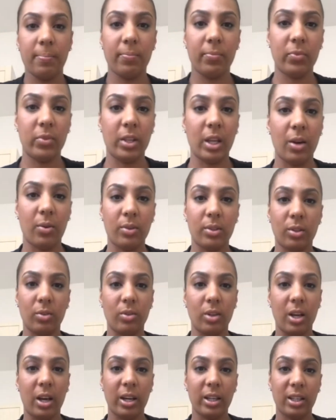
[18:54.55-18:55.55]
and now I don't
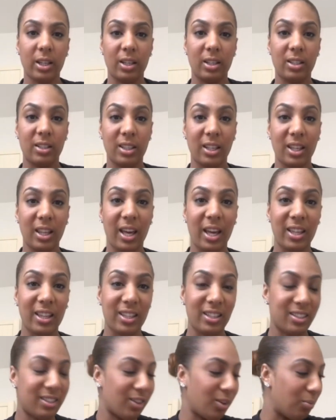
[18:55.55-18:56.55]
like it. You see that?
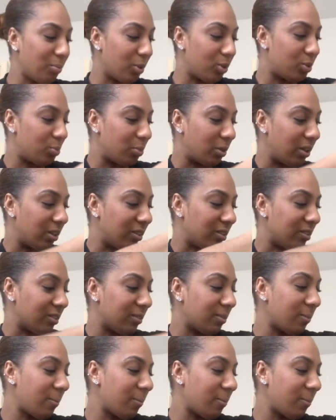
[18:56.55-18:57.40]
That's so much better.